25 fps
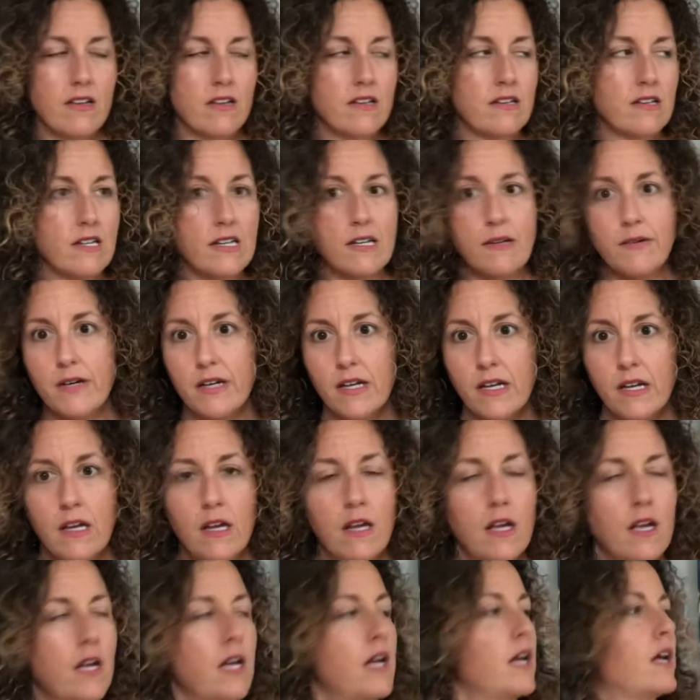Anyway,
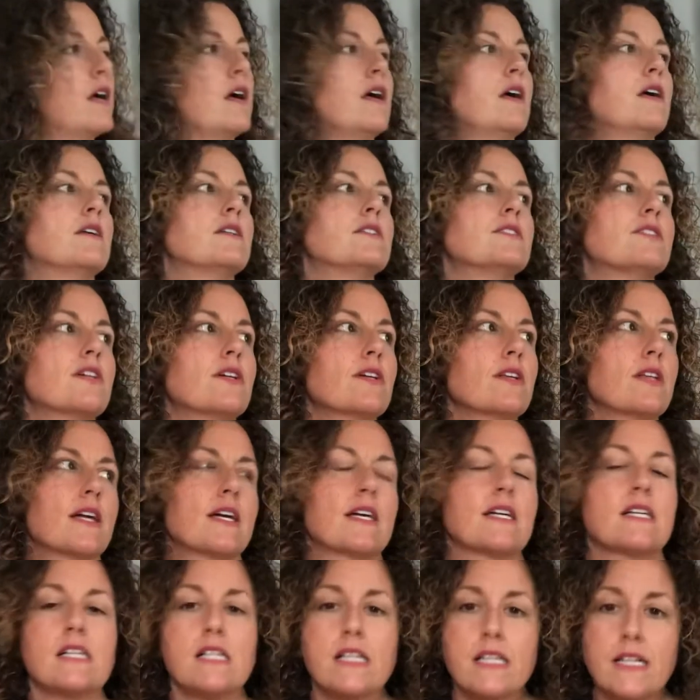so
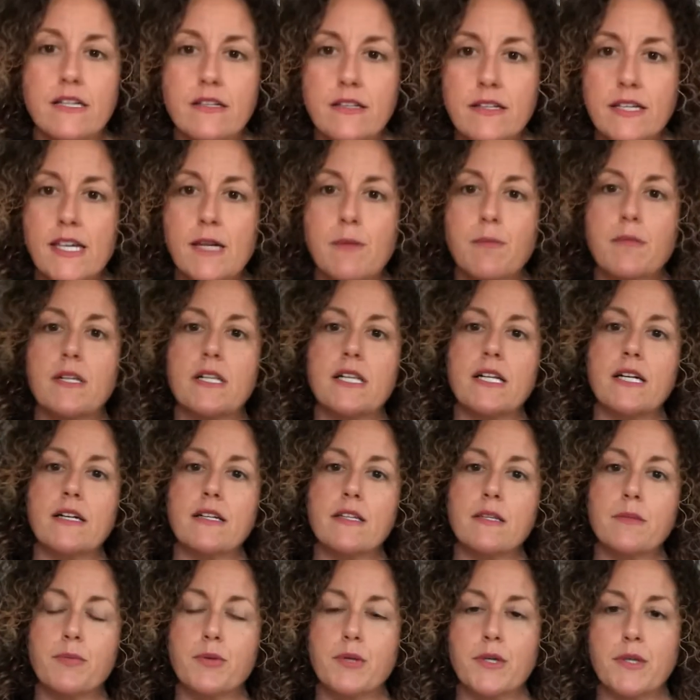like keep clearing
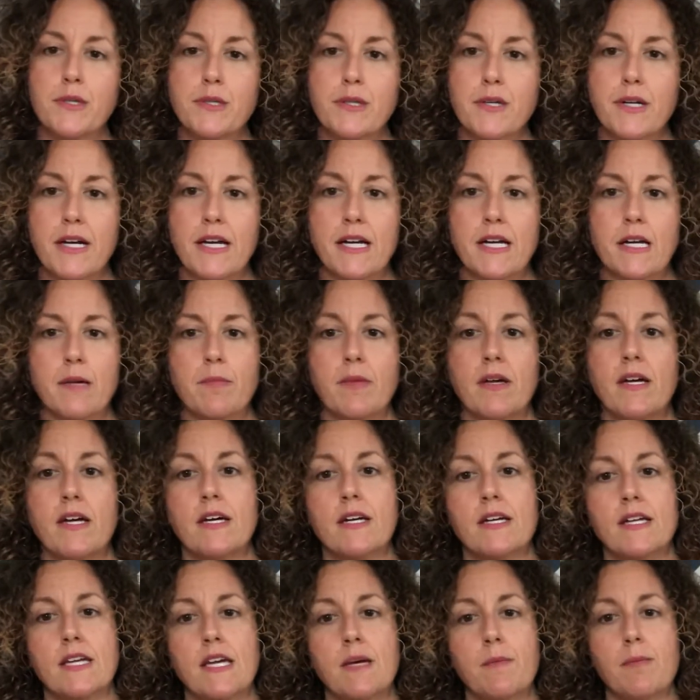the program,
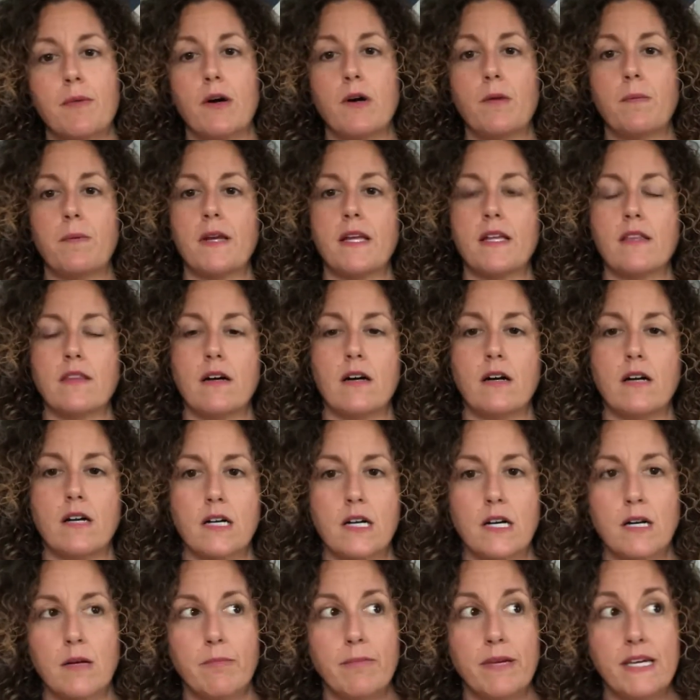keep opening the
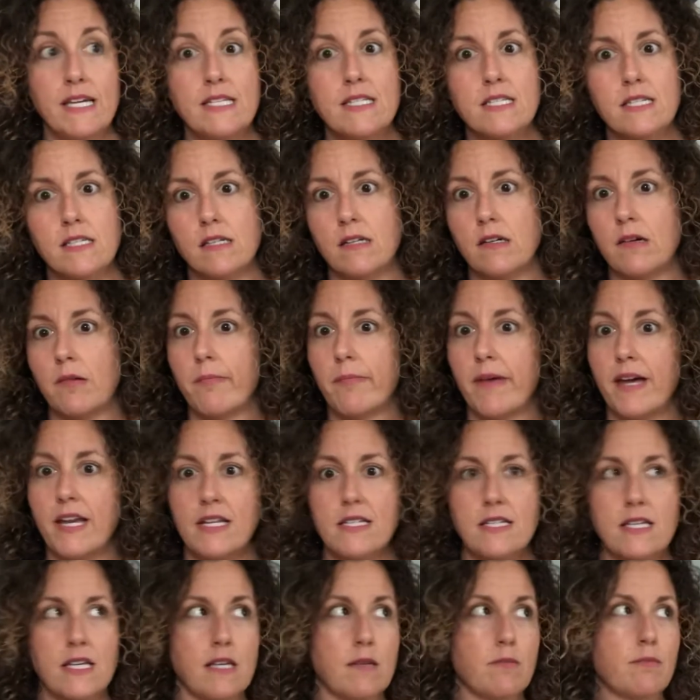heart, be still,
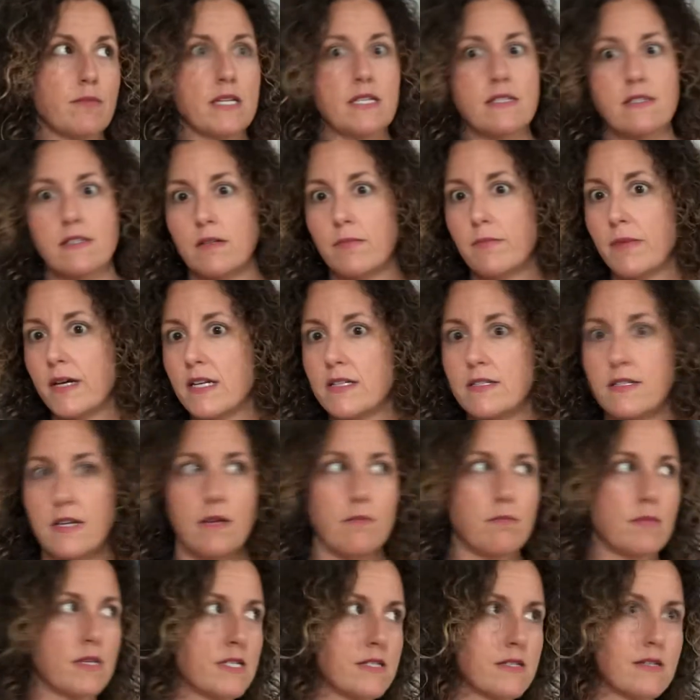meditate, be still,
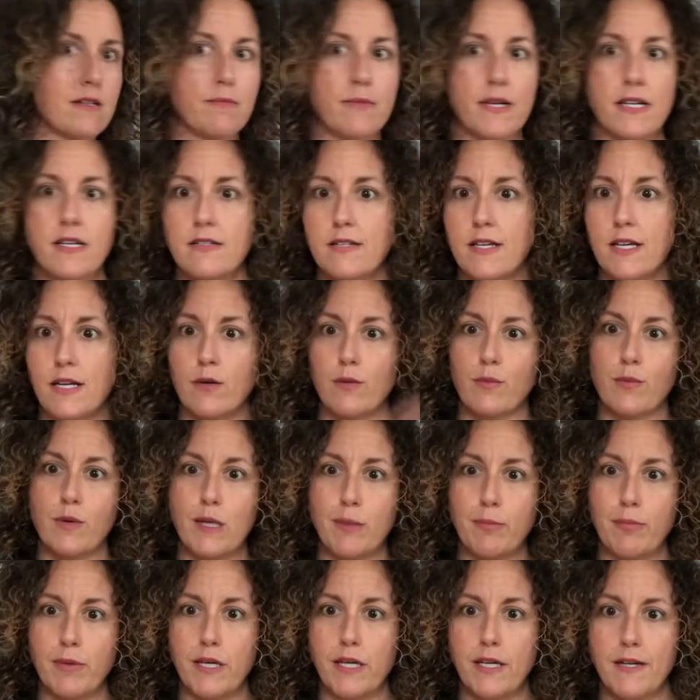meditate, be still, meditate,
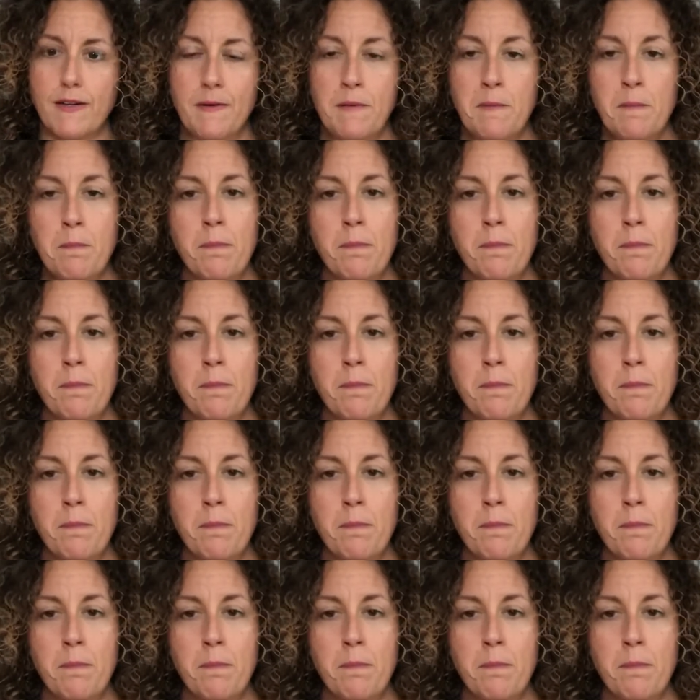repeat.